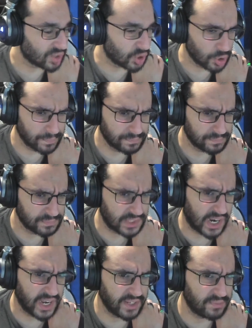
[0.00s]
or
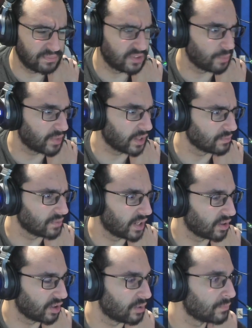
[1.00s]
died, something, I
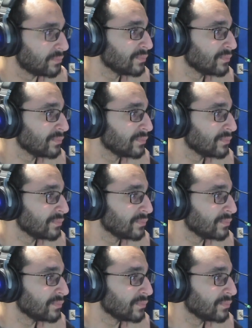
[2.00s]
don't know.